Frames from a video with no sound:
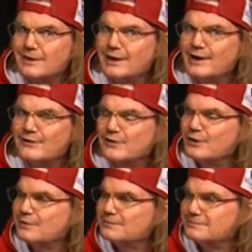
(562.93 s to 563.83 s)
as
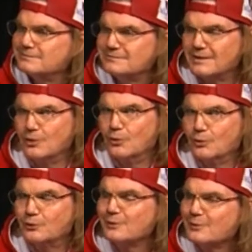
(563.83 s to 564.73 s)
a
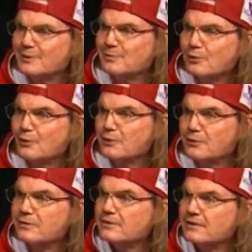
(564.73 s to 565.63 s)
old
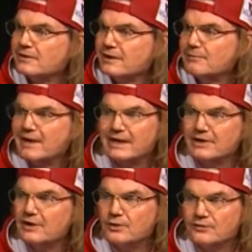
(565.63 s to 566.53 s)
reporter and made a
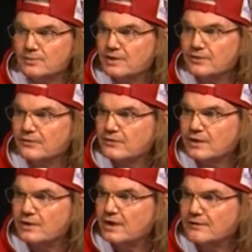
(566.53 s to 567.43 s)
notes from years
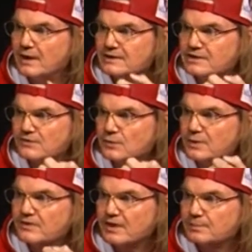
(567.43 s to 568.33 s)
ago, I just
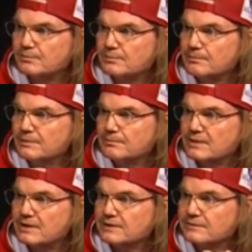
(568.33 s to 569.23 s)
always kept
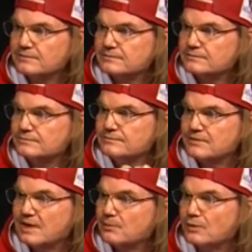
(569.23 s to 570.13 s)
my
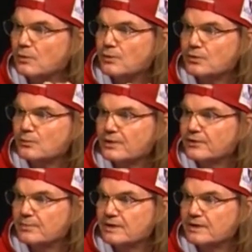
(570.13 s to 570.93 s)
tape recorder with me.